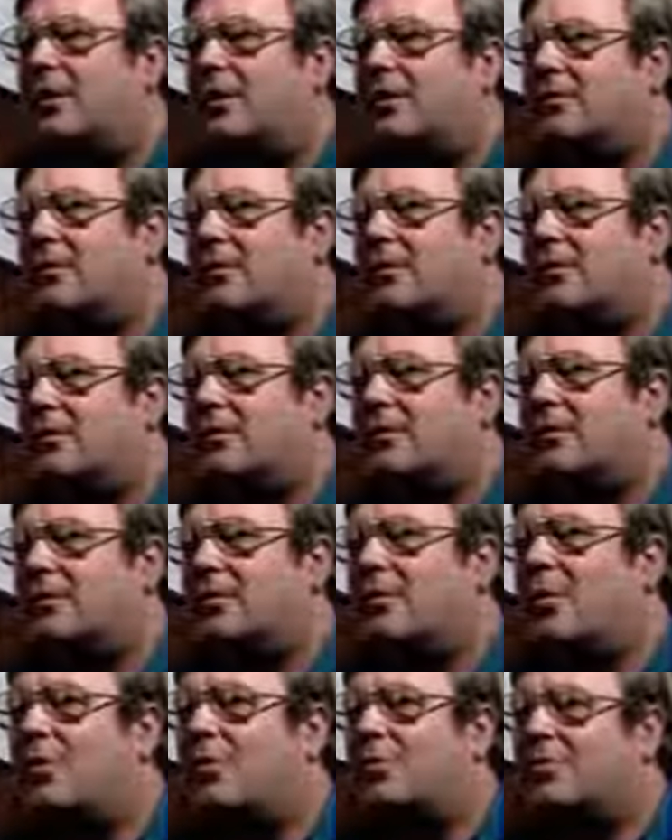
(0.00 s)
just a
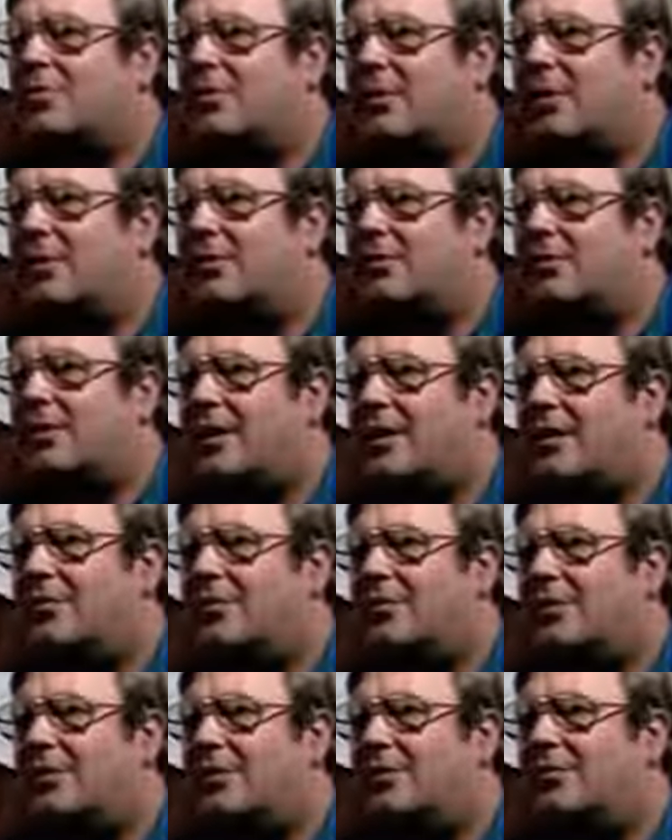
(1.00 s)
smoke screen set up
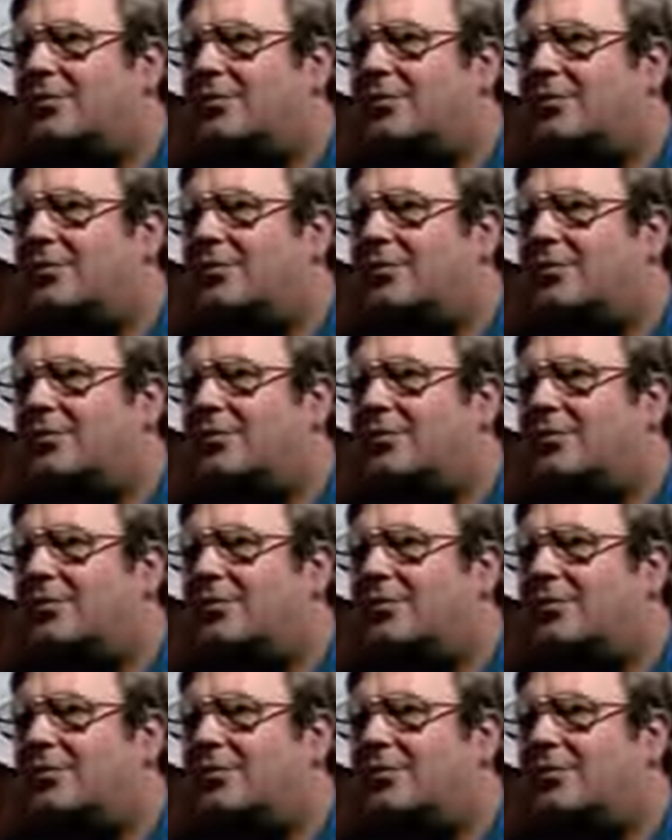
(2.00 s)
to.